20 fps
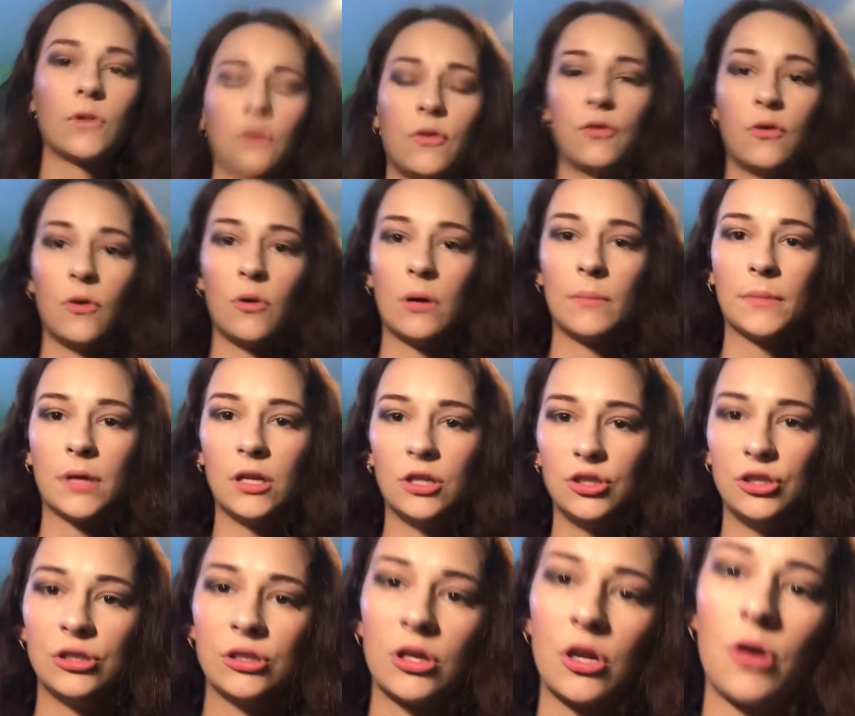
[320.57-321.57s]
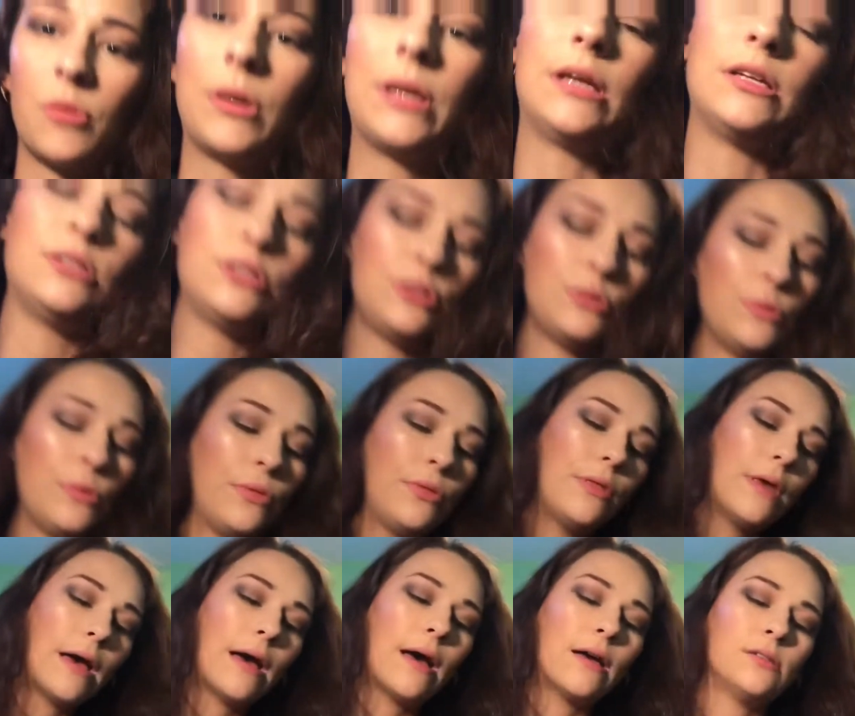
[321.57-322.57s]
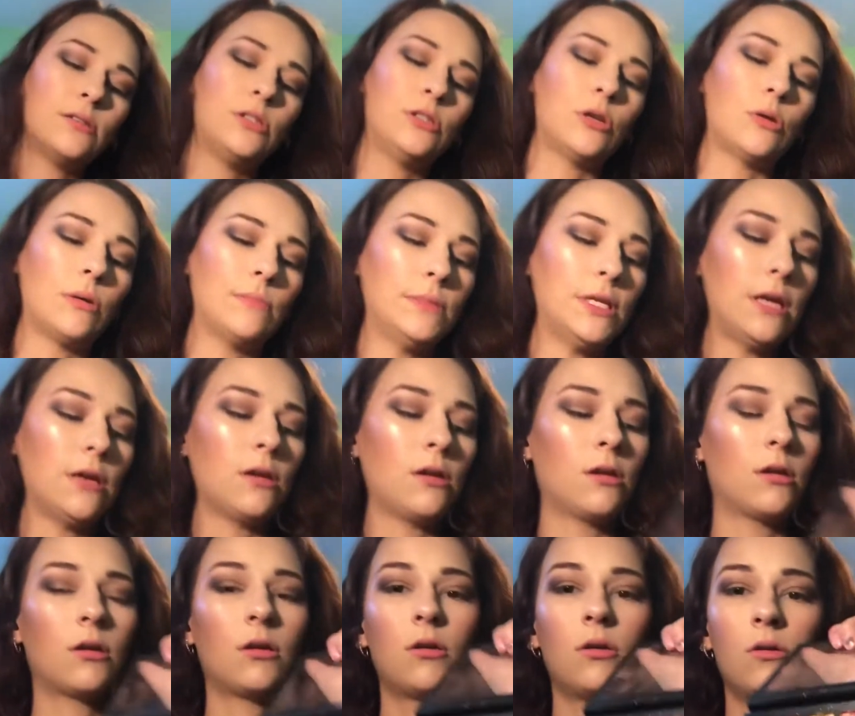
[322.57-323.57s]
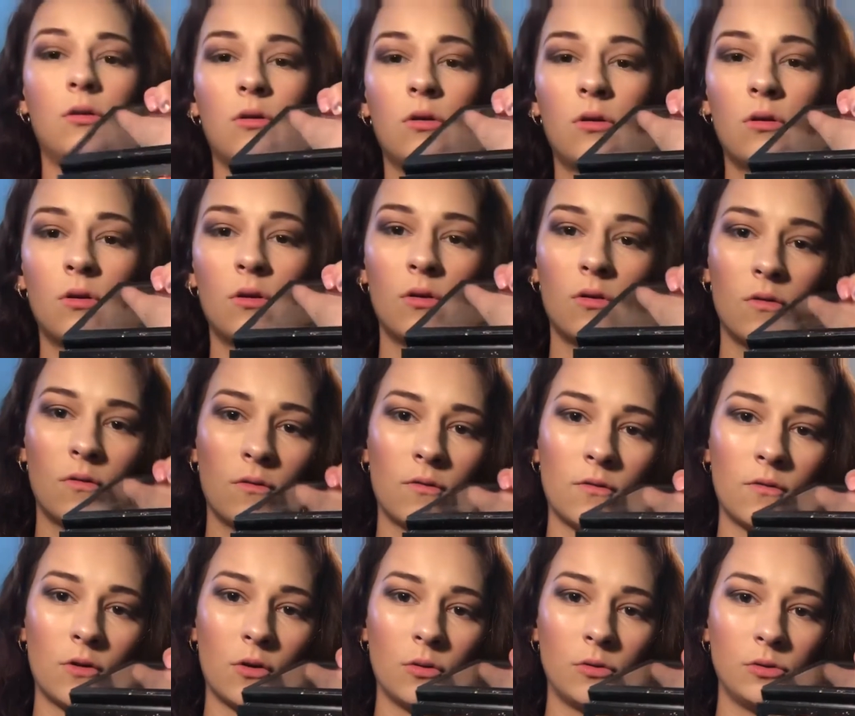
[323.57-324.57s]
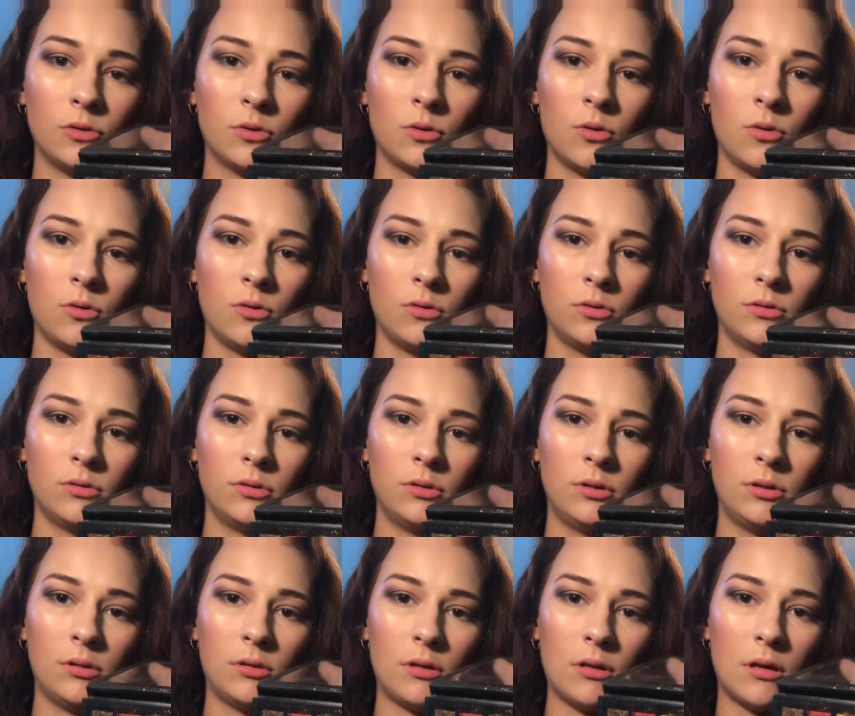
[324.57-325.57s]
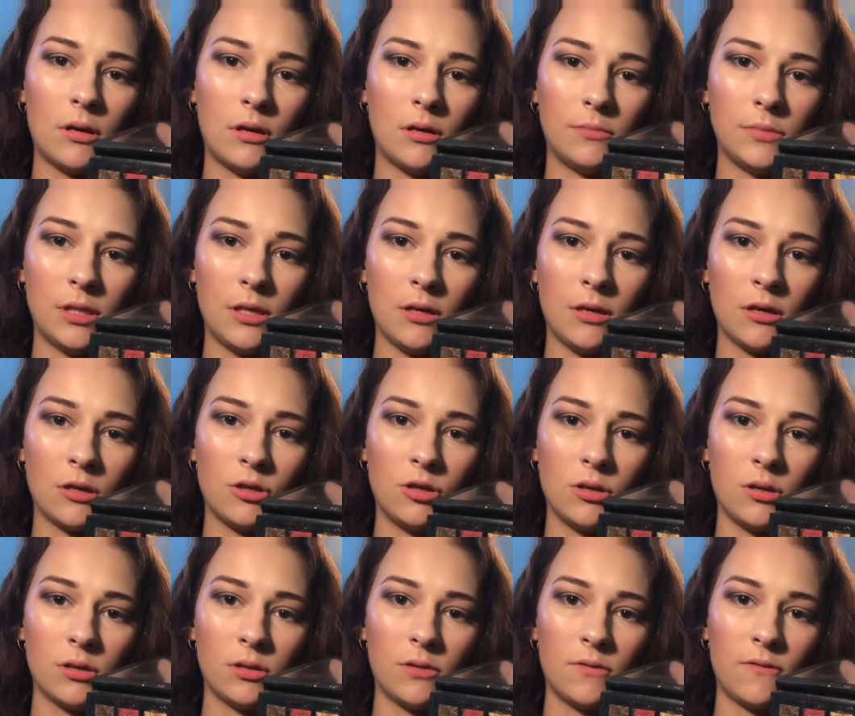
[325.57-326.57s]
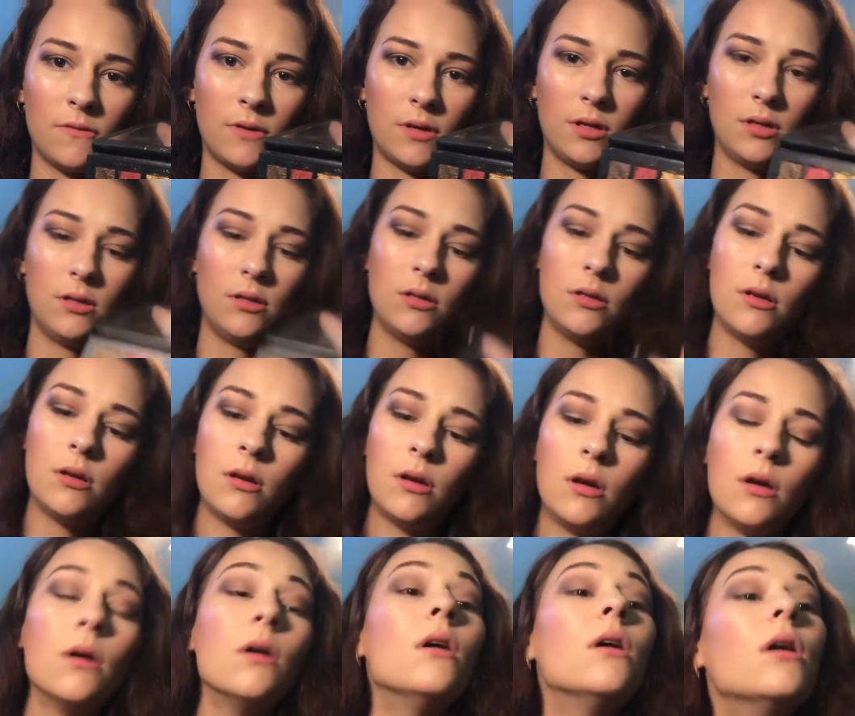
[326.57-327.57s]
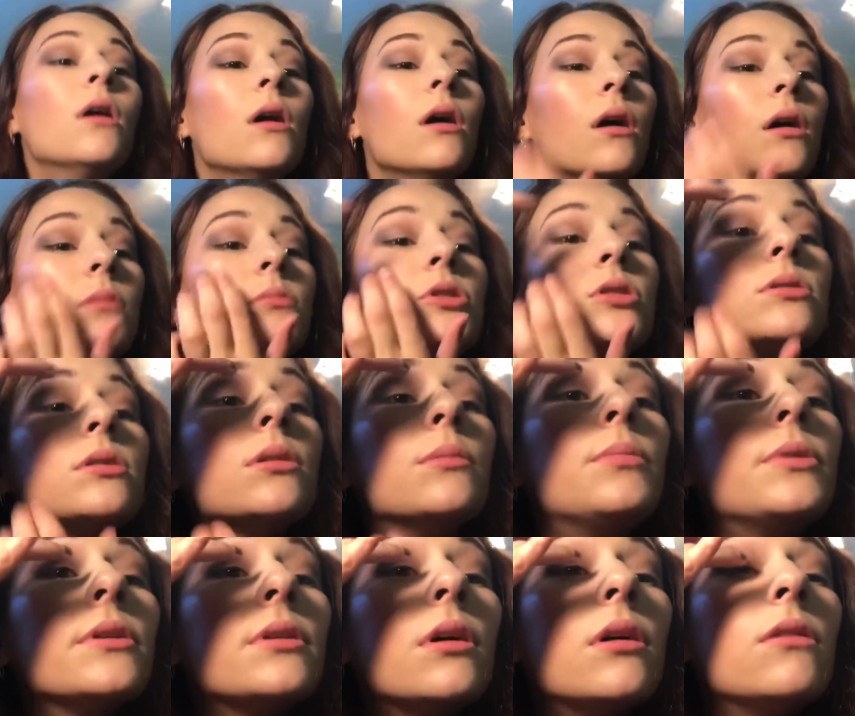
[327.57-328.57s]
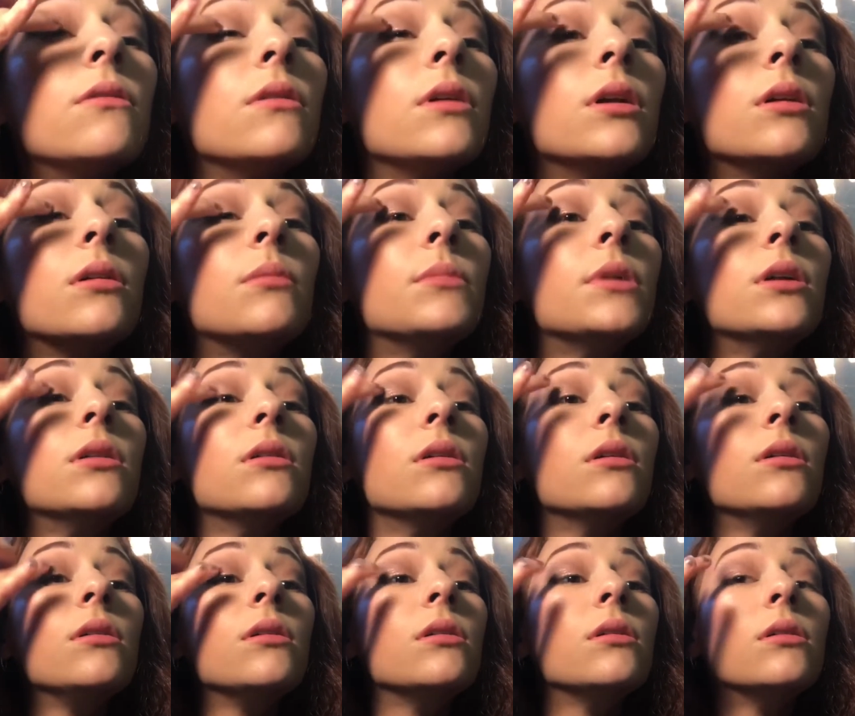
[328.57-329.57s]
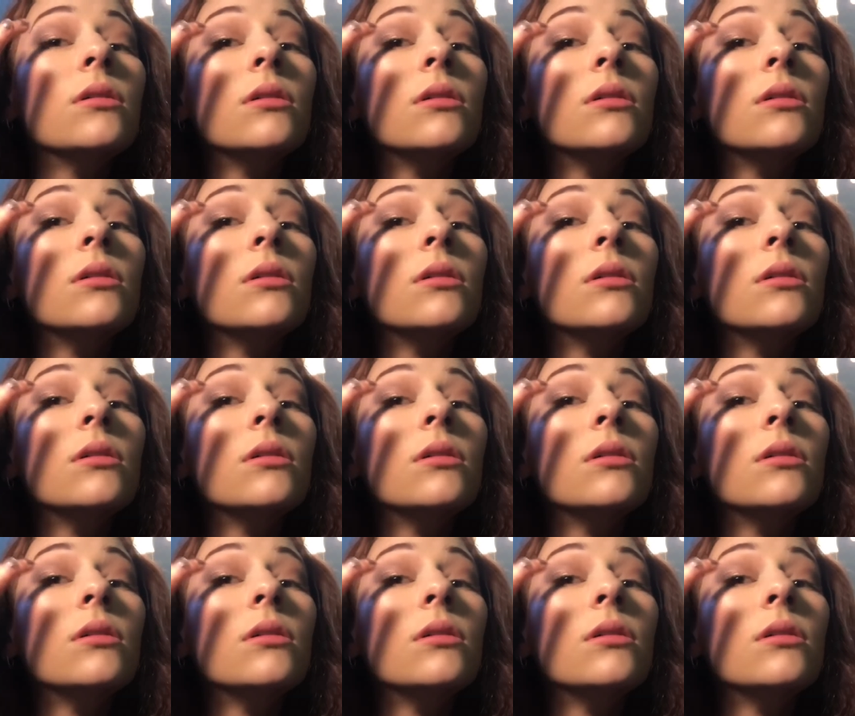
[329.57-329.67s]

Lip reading: So I'm gonna just go in and do that. So I'm taking Rose Gold and I'm taking Trust Fund. I'm just gonna put that right on my lid